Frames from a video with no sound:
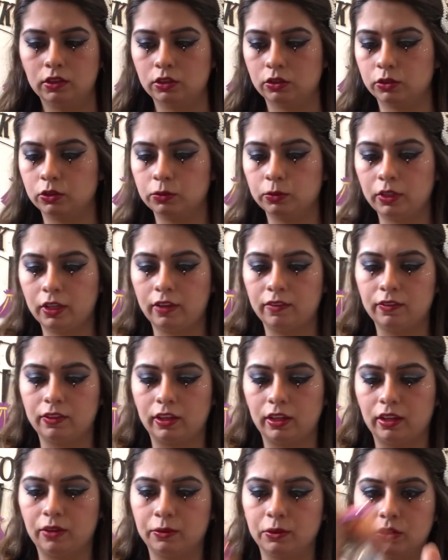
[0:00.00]
once we have
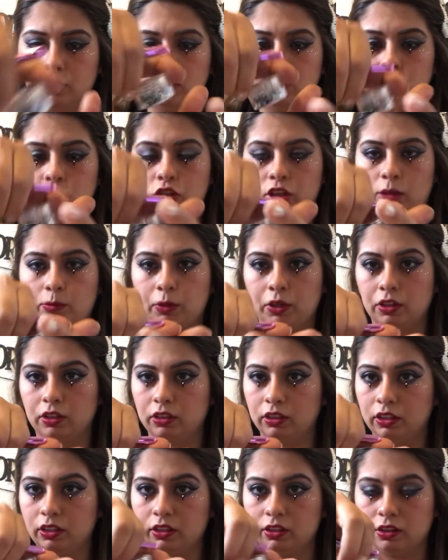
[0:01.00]
that, we're going to grab our
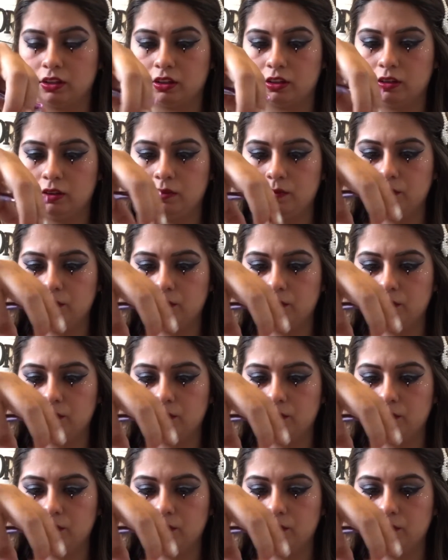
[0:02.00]
glitter